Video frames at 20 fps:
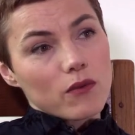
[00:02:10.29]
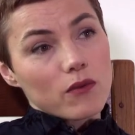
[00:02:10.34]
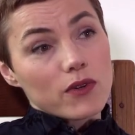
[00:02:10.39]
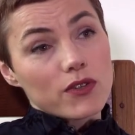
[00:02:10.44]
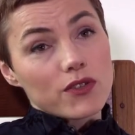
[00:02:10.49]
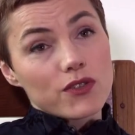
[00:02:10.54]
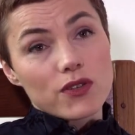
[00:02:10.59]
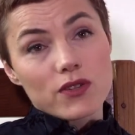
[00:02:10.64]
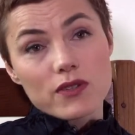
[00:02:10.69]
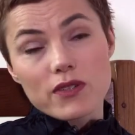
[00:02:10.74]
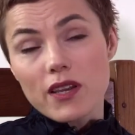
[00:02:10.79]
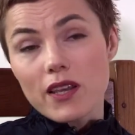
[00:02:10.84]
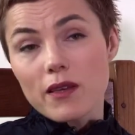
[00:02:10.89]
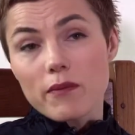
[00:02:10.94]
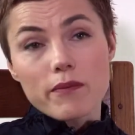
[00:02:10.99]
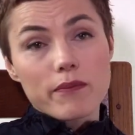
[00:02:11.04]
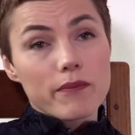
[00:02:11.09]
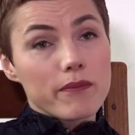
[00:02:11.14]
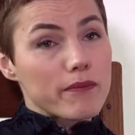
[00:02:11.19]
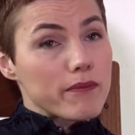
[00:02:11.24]
reduce any
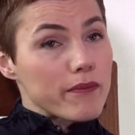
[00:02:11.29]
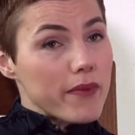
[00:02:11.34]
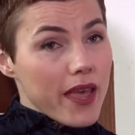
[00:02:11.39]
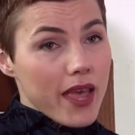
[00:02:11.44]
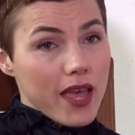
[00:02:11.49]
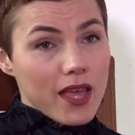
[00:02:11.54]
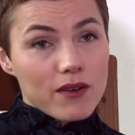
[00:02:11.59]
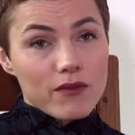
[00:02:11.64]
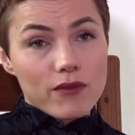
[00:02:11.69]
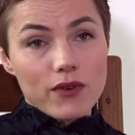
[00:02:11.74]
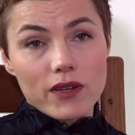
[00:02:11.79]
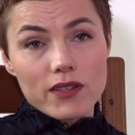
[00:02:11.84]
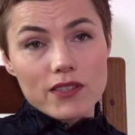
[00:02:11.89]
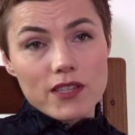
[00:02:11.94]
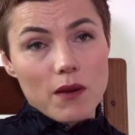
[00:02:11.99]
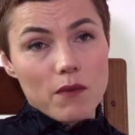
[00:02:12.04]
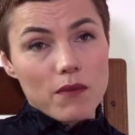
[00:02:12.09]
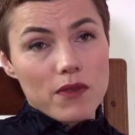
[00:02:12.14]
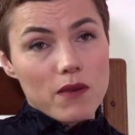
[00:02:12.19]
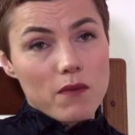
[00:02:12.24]
pain, for
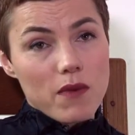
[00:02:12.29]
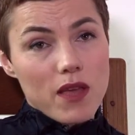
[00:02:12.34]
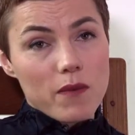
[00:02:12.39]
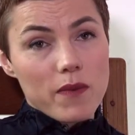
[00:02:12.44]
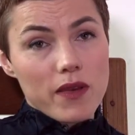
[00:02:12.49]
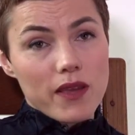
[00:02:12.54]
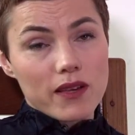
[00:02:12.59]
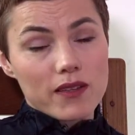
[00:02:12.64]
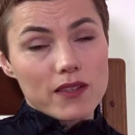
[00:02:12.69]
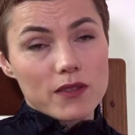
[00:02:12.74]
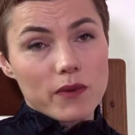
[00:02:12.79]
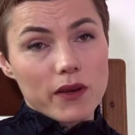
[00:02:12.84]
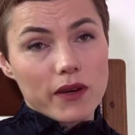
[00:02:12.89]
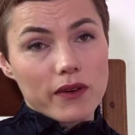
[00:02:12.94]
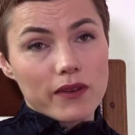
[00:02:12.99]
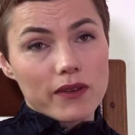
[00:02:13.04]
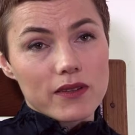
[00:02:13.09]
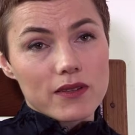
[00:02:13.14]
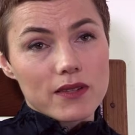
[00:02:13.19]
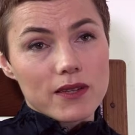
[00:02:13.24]
example, they may be
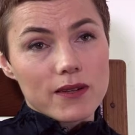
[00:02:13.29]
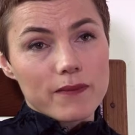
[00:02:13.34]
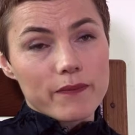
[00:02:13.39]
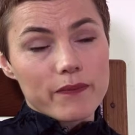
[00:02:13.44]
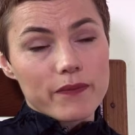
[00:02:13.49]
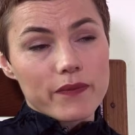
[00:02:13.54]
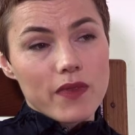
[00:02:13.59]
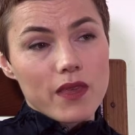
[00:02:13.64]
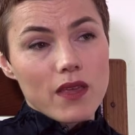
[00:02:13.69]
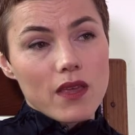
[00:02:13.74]
experiencing.